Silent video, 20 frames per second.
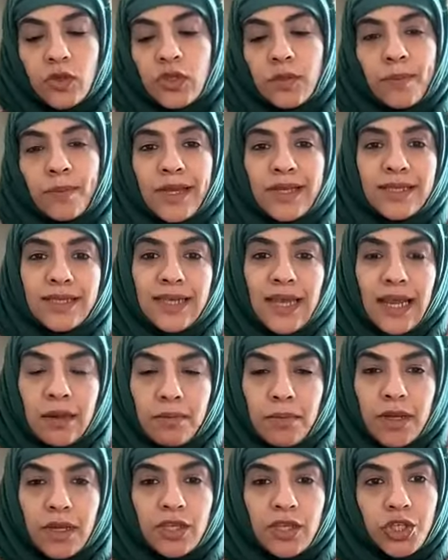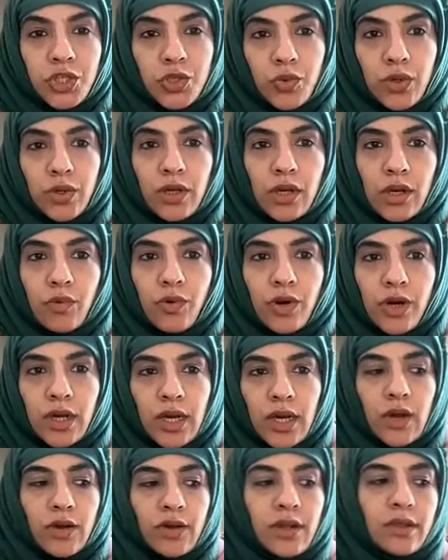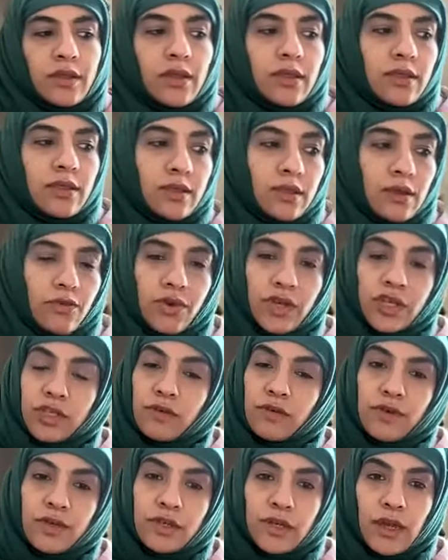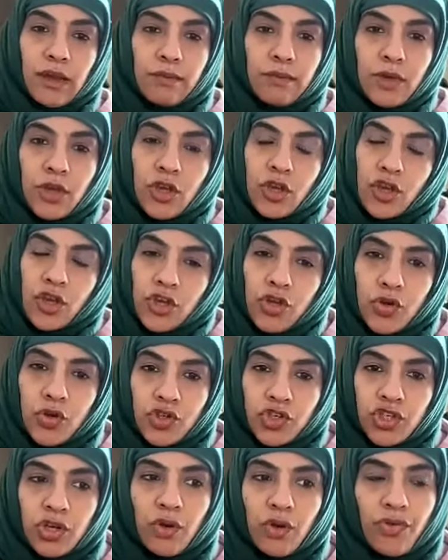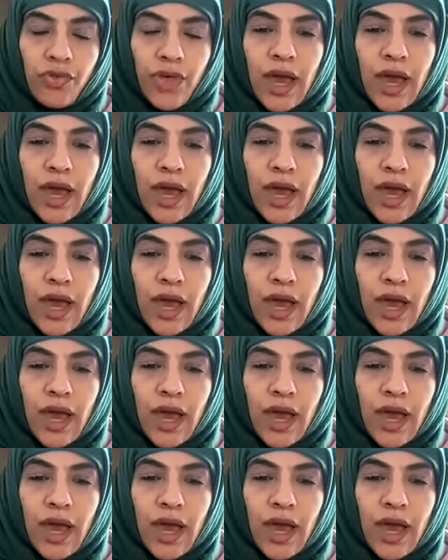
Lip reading: you spend 10 minutes doing a workout, and then the rest of the time you chill?